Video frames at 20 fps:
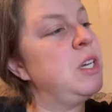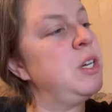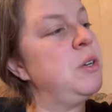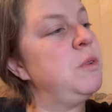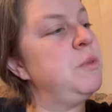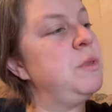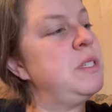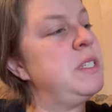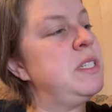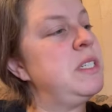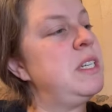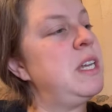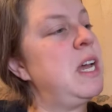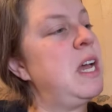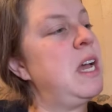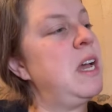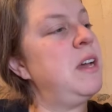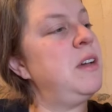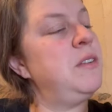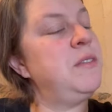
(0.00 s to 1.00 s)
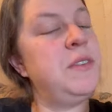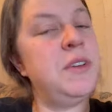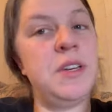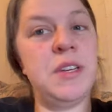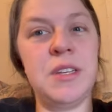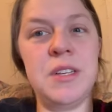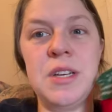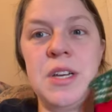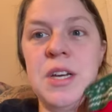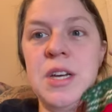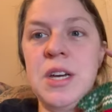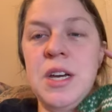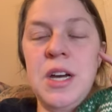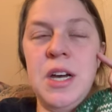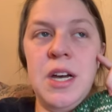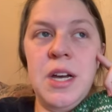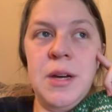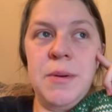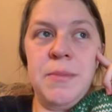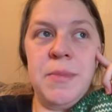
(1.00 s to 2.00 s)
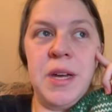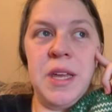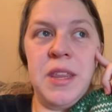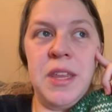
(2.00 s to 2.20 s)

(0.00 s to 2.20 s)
We did have, I